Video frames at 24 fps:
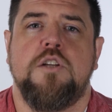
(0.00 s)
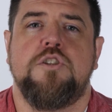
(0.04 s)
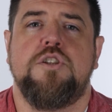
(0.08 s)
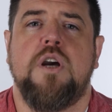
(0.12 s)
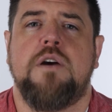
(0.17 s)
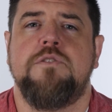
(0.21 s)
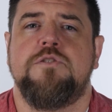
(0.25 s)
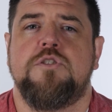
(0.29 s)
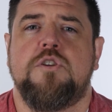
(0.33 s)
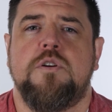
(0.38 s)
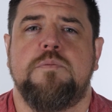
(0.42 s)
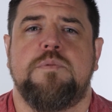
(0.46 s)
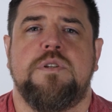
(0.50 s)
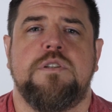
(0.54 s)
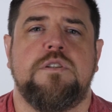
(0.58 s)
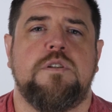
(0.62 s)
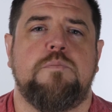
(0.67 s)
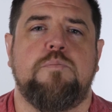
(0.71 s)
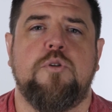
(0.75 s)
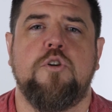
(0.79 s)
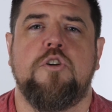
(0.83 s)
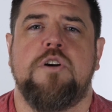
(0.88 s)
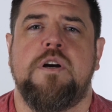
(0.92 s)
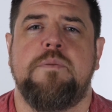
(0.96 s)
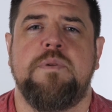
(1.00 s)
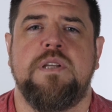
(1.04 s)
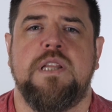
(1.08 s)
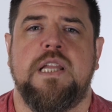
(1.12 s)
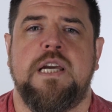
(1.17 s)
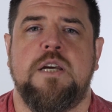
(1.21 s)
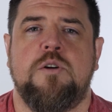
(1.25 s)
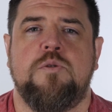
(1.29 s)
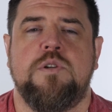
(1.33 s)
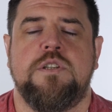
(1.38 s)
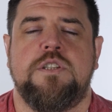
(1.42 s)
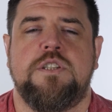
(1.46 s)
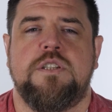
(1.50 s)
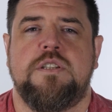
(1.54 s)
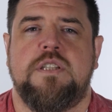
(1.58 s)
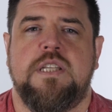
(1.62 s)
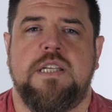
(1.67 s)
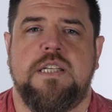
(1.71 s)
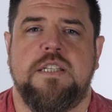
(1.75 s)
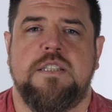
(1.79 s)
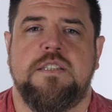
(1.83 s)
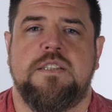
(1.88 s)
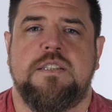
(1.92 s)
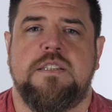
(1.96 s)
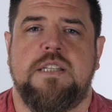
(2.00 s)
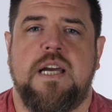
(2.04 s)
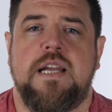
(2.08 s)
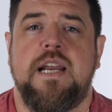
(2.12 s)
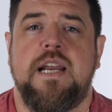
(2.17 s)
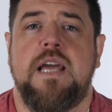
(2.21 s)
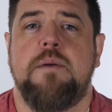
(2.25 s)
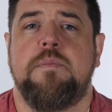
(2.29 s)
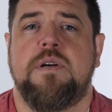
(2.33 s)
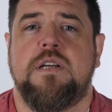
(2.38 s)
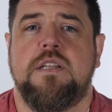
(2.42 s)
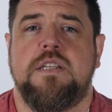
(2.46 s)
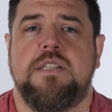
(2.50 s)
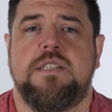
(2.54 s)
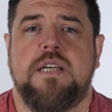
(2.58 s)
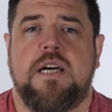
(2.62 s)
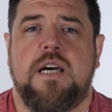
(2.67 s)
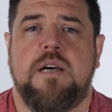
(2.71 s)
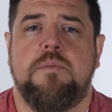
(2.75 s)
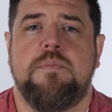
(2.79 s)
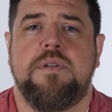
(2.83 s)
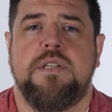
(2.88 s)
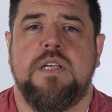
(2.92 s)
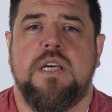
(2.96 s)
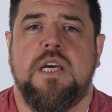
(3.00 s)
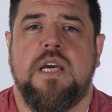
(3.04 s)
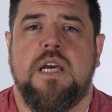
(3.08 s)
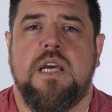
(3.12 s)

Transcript: JavaScript is a programming language that is dynamically typed.